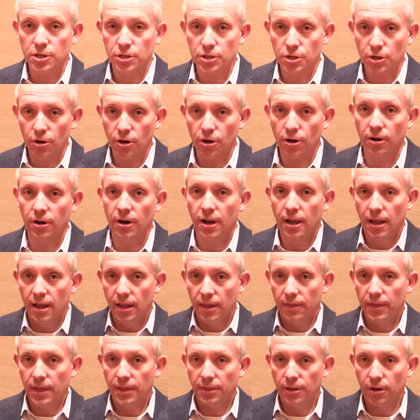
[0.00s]
assured
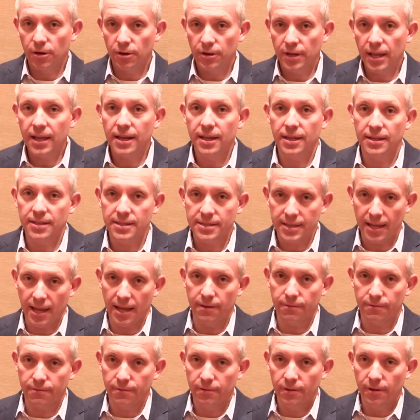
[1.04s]
that their data is
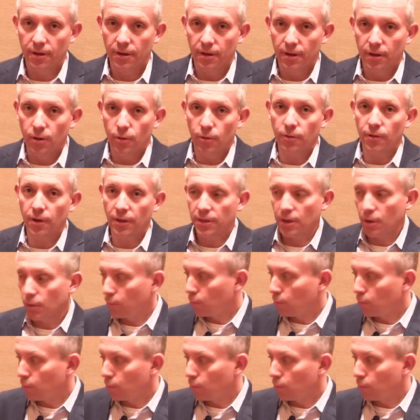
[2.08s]
safe. We've got the